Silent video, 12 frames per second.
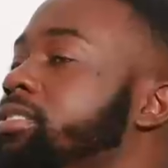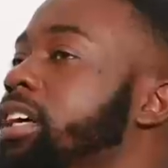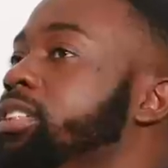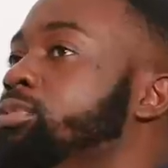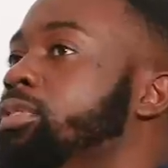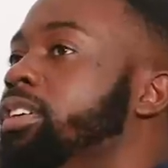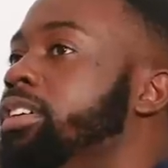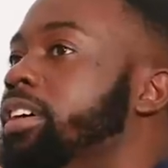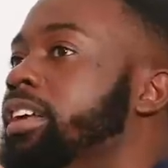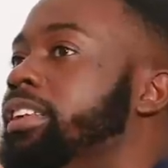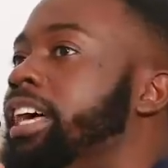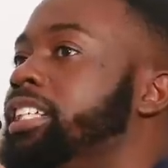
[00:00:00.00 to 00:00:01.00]
that's really
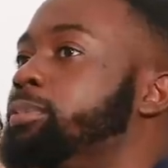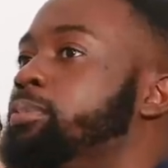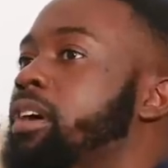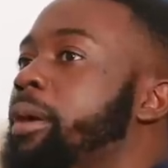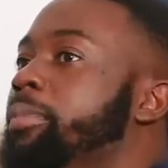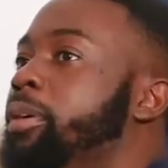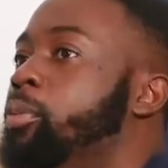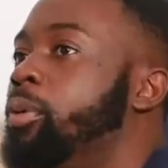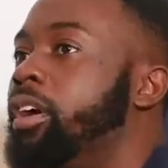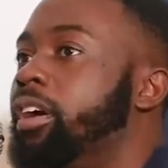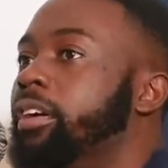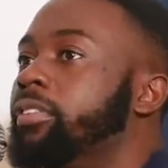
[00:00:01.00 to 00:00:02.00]
good, and that's probably
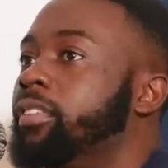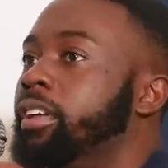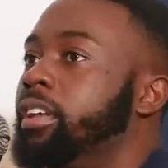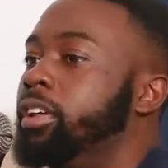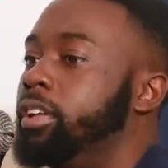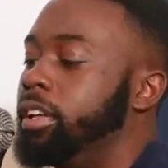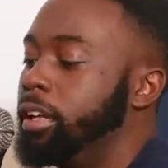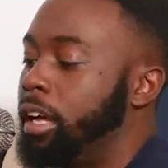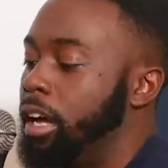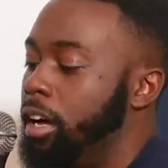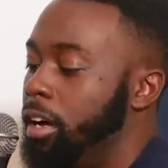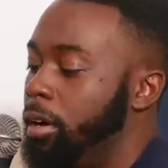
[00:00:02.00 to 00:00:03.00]
where
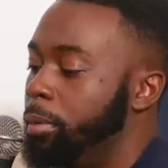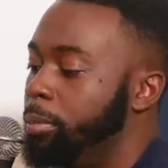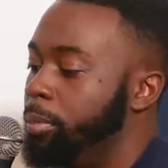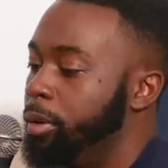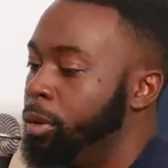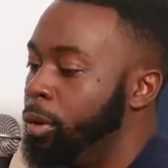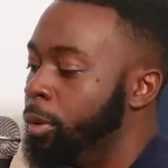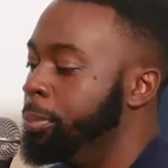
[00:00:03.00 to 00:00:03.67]
um, your